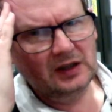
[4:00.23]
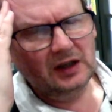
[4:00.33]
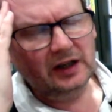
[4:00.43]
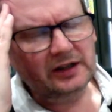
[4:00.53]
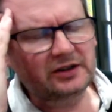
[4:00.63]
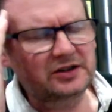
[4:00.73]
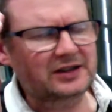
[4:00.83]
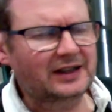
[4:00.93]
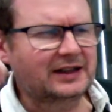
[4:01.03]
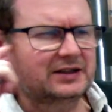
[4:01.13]
I can
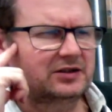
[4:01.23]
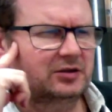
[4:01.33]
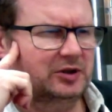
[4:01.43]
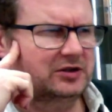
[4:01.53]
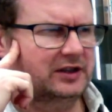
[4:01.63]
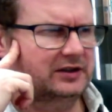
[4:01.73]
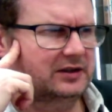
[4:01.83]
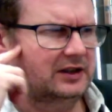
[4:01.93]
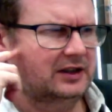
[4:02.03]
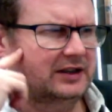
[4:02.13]
understand that to some extent.
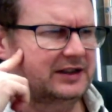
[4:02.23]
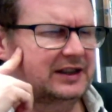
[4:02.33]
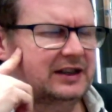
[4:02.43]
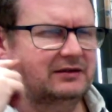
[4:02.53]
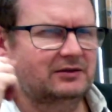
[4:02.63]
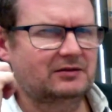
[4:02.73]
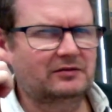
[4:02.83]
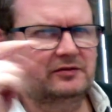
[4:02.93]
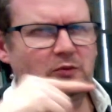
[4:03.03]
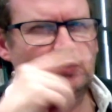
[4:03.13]
I think
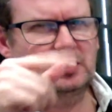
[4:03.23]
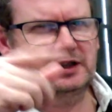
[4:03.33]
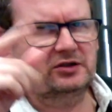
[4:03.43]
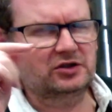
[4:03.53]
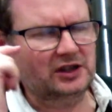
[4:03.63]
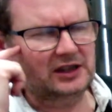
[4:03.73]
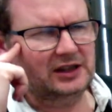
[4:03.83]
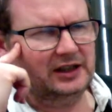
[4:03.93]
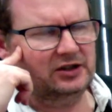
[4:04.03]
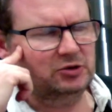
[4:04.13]
from what I can see,
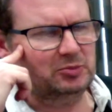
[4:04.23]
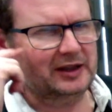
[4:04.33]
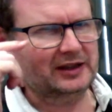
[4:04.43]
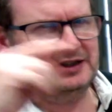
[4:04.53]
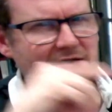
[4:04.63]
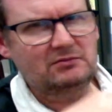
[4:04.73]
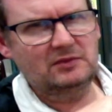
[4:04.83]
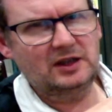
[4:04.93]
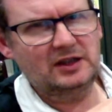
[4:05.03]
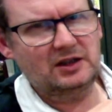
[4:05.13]
InSpec is
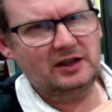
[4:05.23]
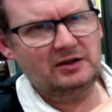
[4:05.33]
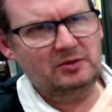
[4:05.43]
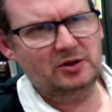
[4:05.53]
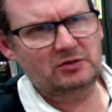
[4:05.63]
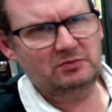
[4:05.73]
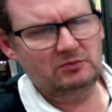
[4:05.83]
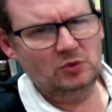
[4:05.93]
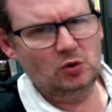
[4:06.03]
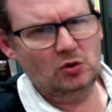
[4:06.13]
a much
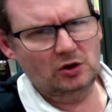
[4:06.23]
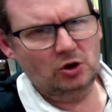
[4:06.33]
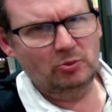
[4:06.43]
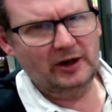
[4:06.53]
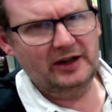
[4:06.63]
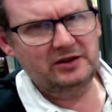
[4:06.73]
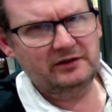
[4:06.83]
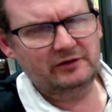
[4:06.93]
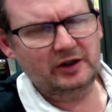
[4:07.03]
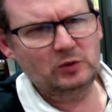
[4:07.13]
more comprehensive
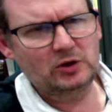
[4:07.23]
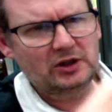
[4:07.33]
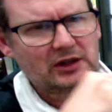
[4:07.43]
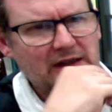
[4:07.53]
framework,